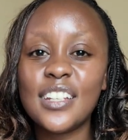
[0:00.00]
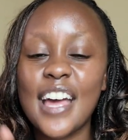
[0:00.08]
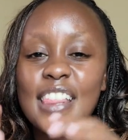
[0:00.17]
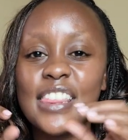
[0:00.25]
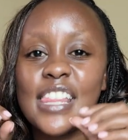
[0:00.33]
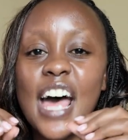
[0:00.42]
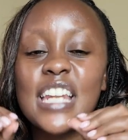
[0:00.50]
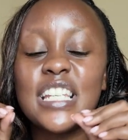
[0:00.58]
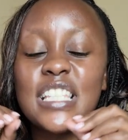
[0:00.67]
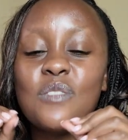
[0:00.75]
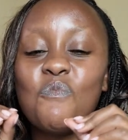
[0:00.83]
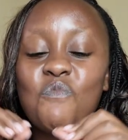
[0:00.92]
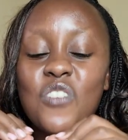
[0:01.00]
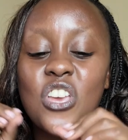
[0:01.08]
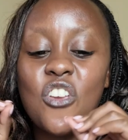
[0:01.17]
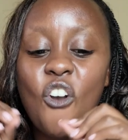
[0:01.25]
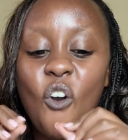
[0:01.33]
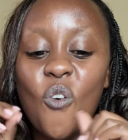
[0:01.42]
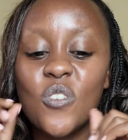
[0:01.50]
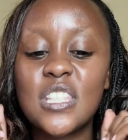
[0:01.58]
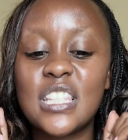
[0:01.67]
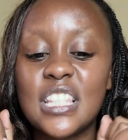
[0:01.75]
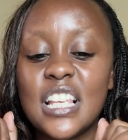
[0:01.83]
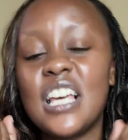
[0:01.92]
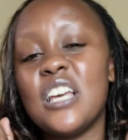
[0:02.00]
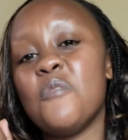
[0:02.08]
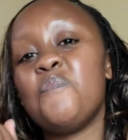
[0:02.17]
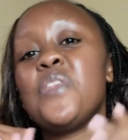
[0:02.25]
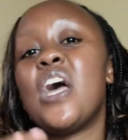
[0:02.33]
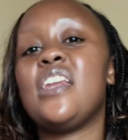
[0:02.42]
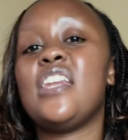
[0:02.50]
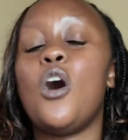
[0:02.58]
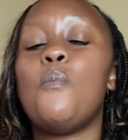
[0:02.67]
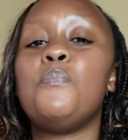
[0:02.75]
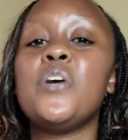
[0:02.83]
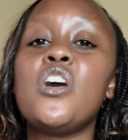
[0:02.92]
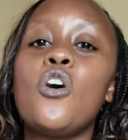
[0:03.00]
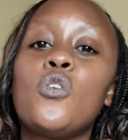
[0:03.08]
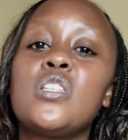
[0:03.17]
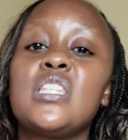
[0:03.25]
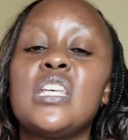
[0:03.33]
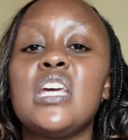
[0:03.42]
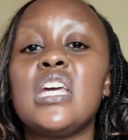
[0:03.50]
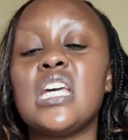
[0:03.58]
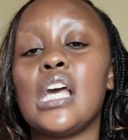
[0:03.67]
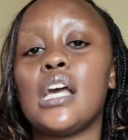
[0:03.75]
and that is BOC. Now BOC